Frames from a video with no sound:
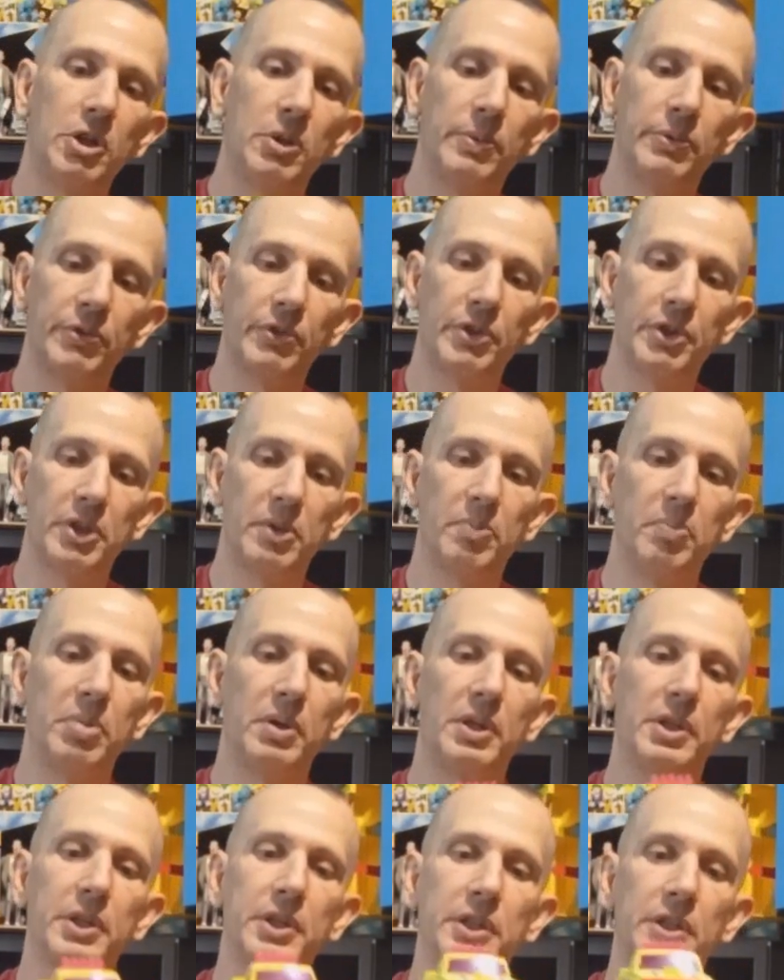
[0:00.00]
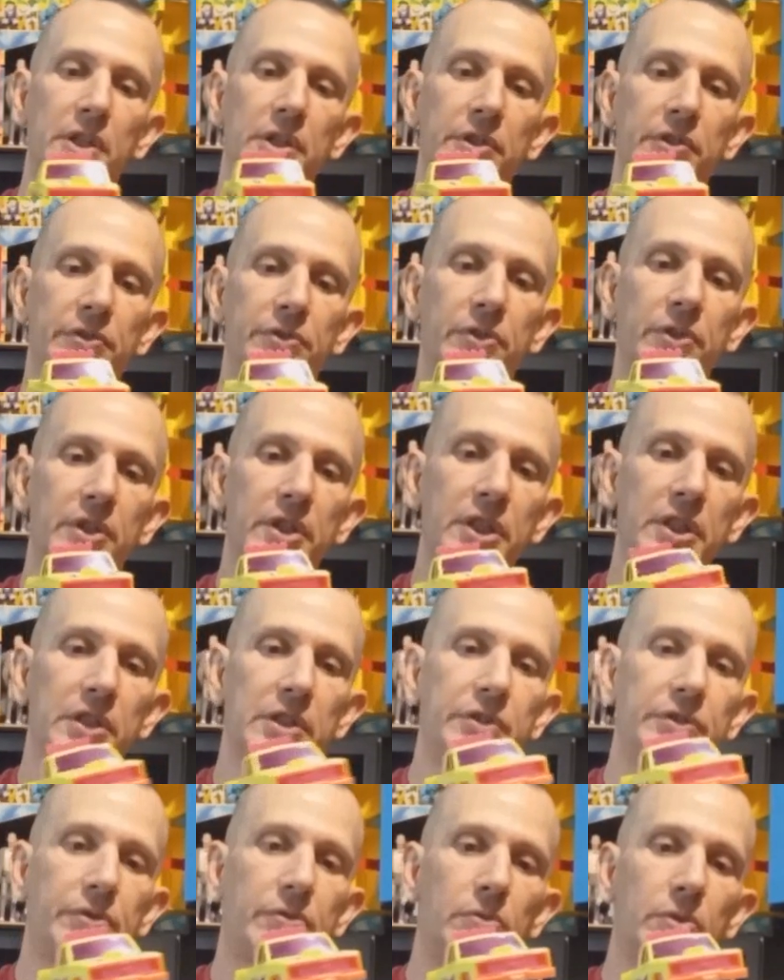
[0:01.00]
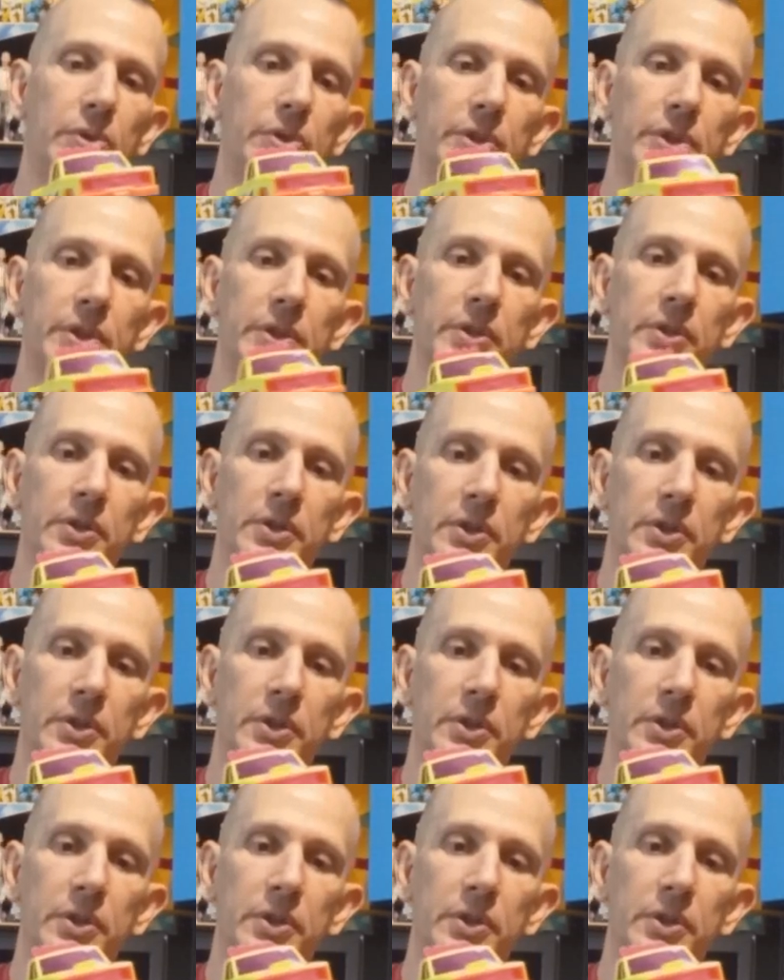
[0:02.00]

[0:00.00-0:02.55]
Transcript: It was only $1, and I just thought, hey, that's really